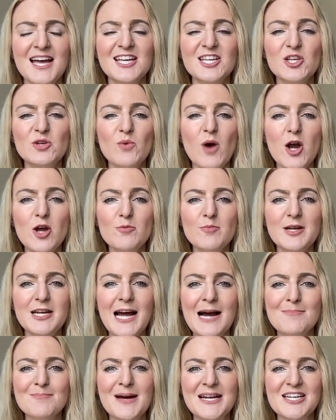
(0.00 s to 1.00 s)
You open
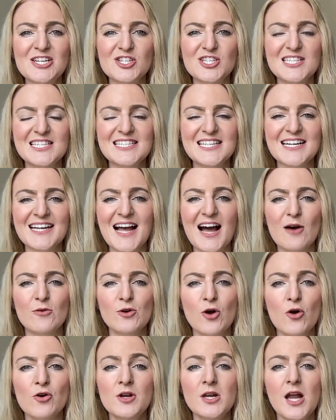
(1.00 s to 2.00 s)
and manage this account
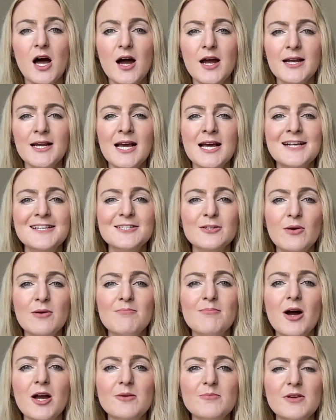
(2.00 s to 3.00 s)
online, so it
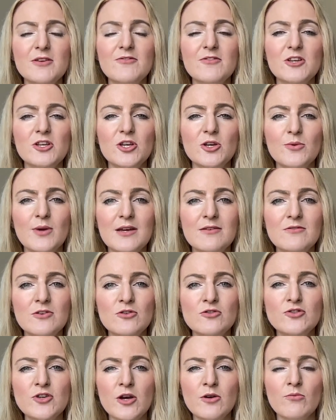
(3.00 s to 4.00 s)
might be for you if you
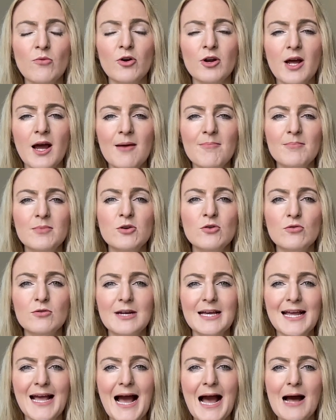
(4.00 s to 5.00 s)
don't want a
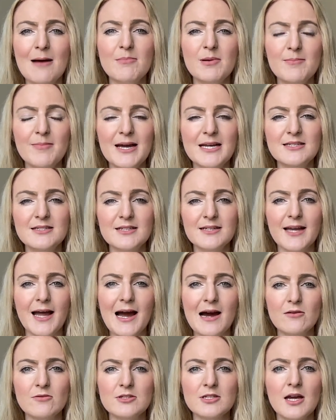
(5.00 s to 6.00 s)
purely app-based
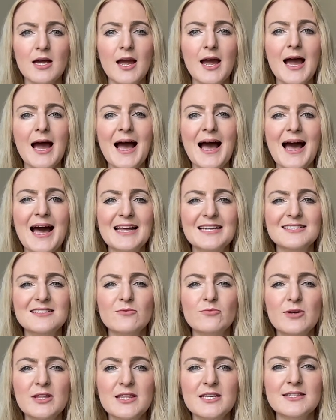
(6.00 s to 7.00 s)
account, and
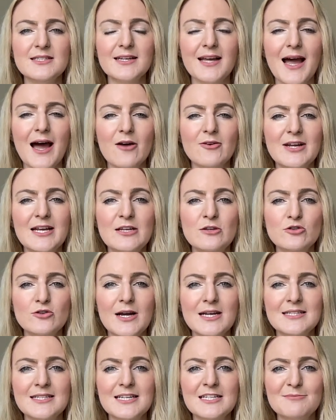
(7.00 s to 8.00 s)
with this account,
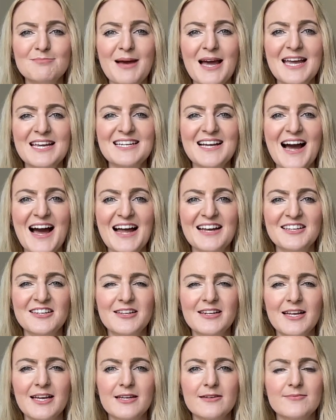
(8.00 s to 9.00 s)
interest is paid
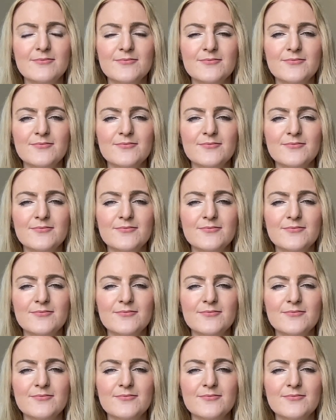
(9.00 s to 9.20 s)
annually.